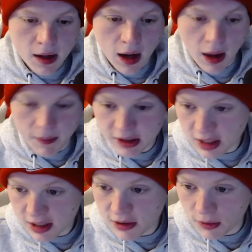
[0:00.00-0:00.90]
I'm
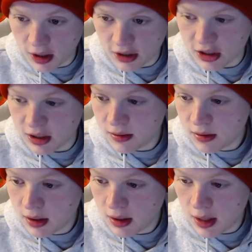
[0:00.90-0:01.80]
excited to watch it.
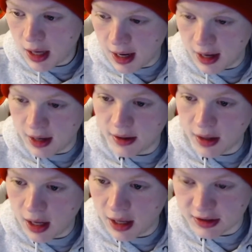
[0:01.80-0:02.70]
And
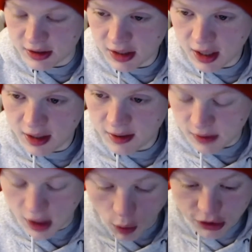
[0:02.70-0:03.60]
as a side,
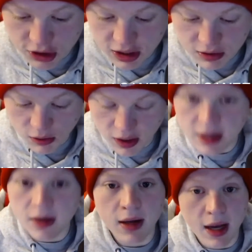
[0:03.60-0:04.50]
I hope the Chiefs
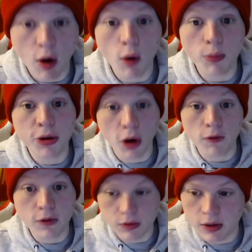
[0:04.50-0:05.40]
win, and I hope the
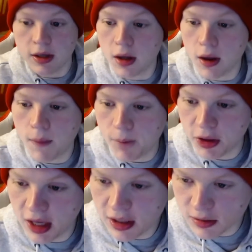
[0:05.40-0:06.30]
Dolphins win.
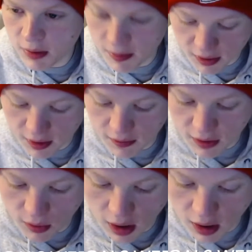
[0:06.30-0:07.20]
But that is my
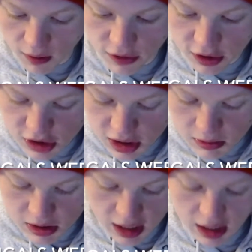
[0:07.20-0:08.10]
preview of the
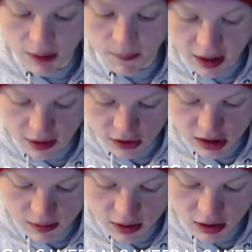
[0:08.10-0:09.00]
Chiefs and the Bengals.
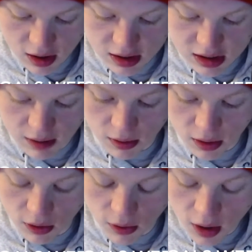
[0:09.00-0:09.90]
Give me your thoughts down
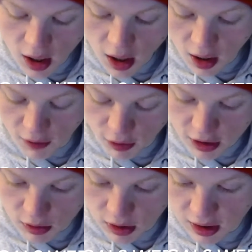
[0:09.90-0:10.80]
below of
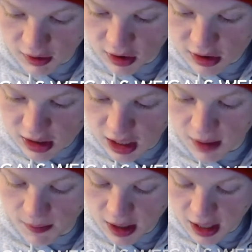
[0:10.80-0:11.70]
what you think of this
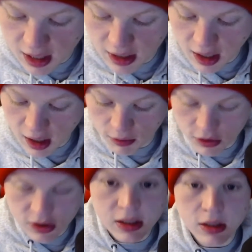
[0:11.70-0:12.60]
game, and I
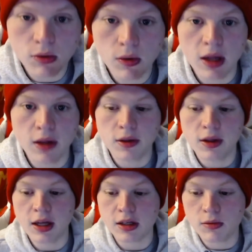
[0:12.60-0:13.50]
will see you in
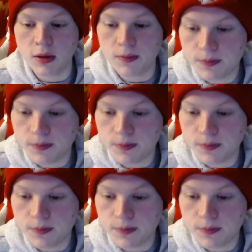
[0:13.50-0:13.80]
the next one.